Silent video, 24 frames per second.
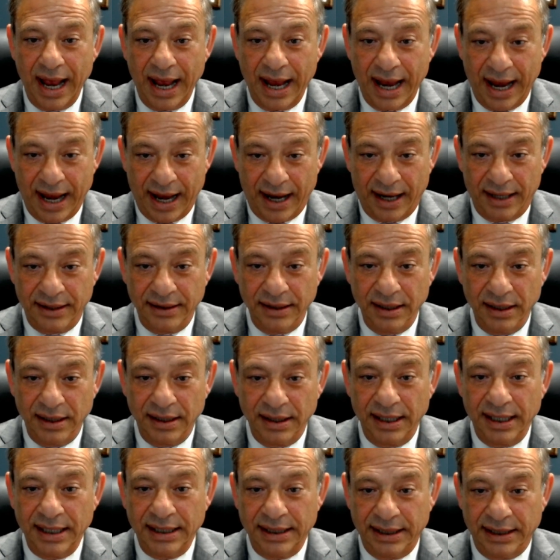And
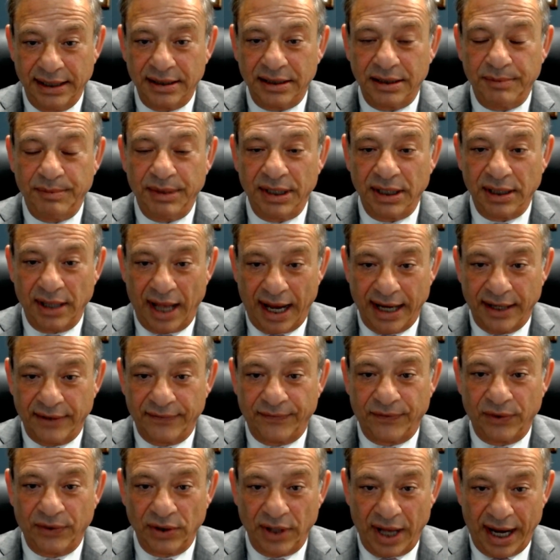it needs to be like
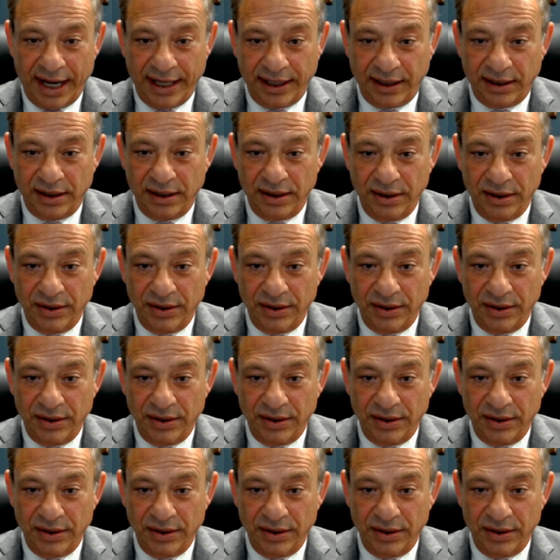for like.